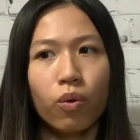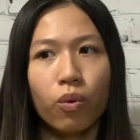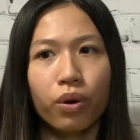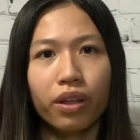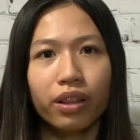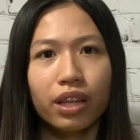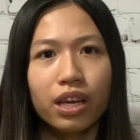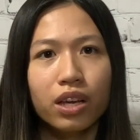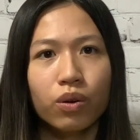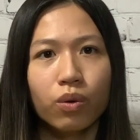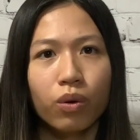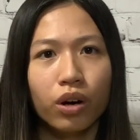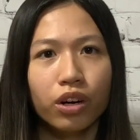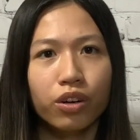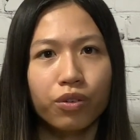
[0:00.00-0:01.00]
oily
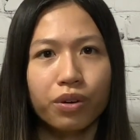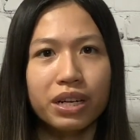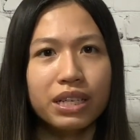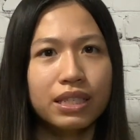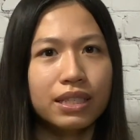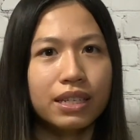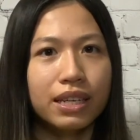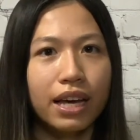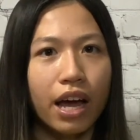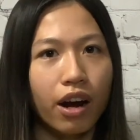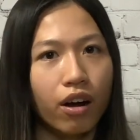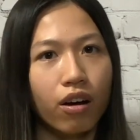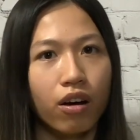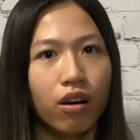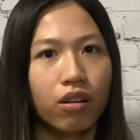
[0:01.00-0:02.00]
or greasy at
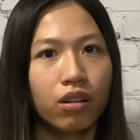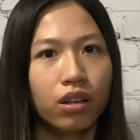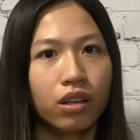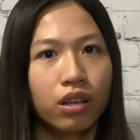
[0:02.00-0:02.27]
all.